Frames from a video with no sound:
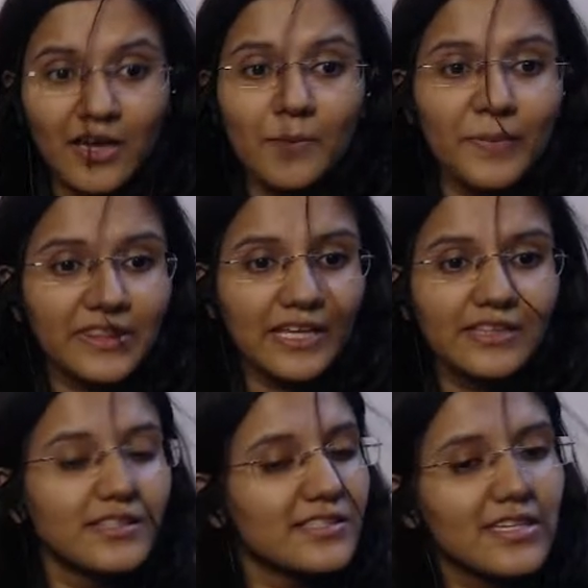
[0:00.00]
But
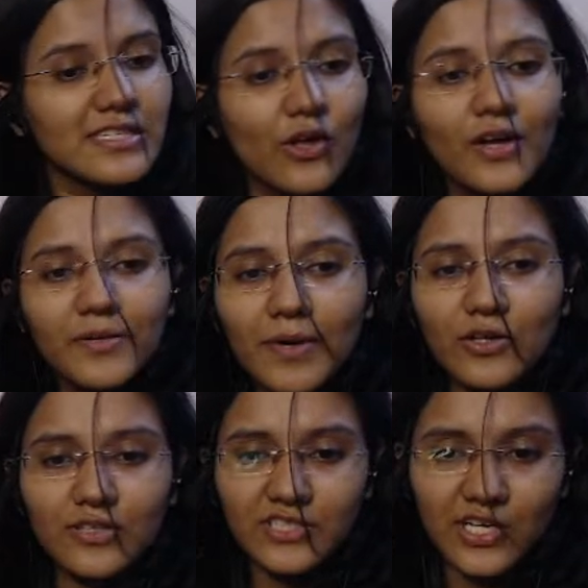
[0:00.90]
then this is not
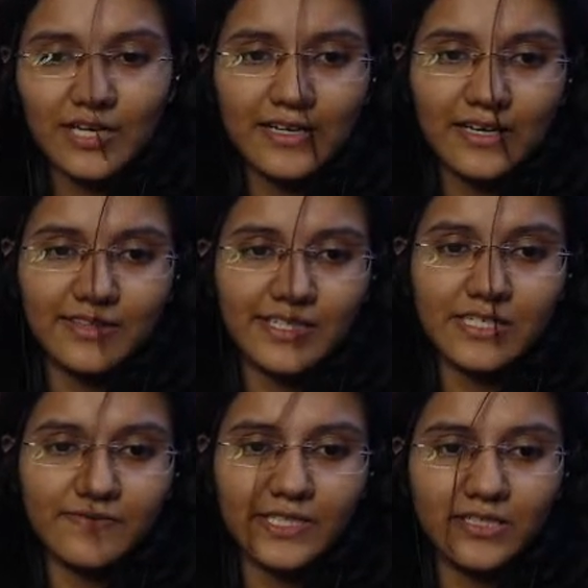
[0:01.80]
about Jagannatha's
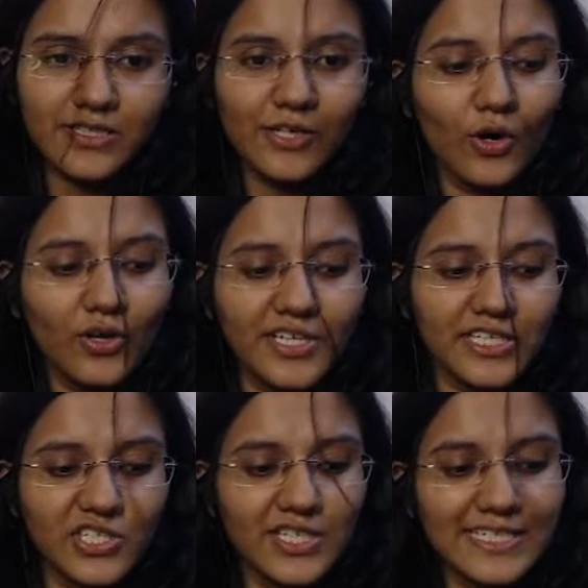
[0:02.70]
victory or
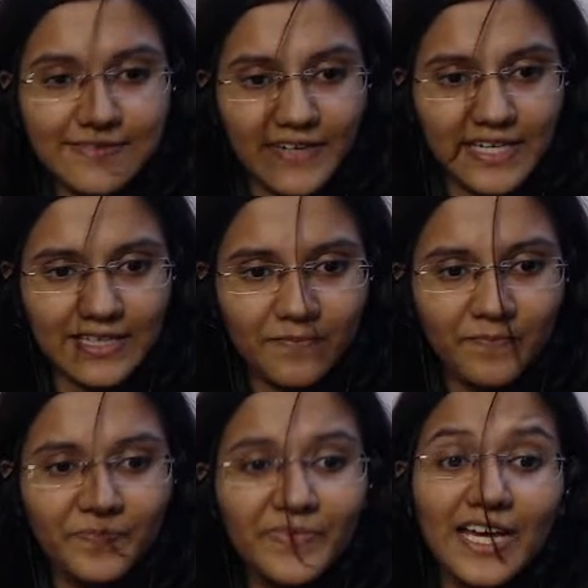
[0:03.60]
Girija's wedding.
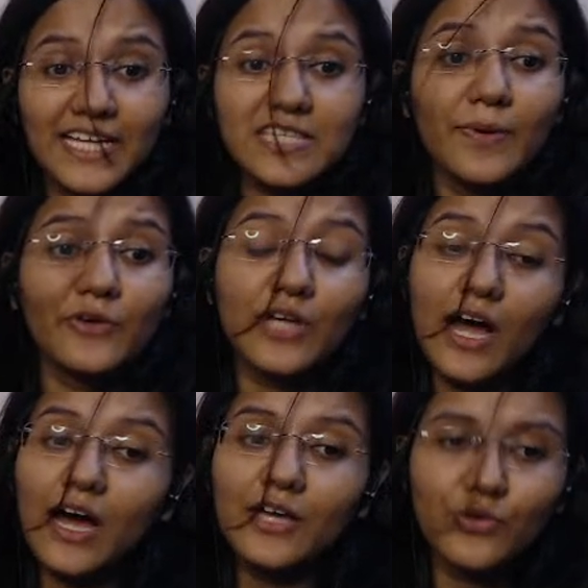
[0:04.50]
It's about
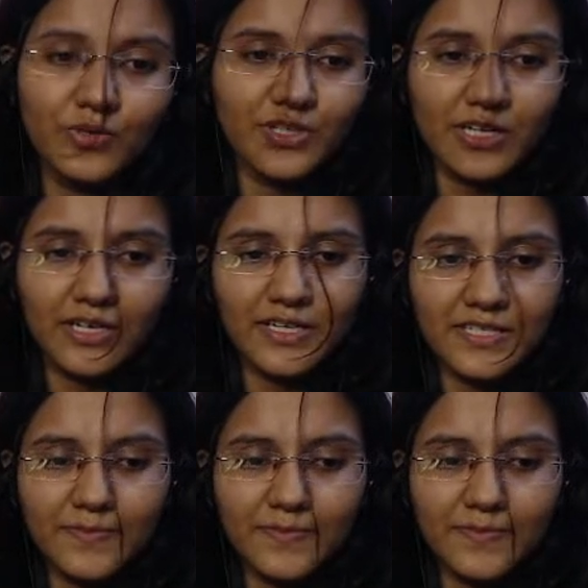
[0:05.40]
our own Ranga's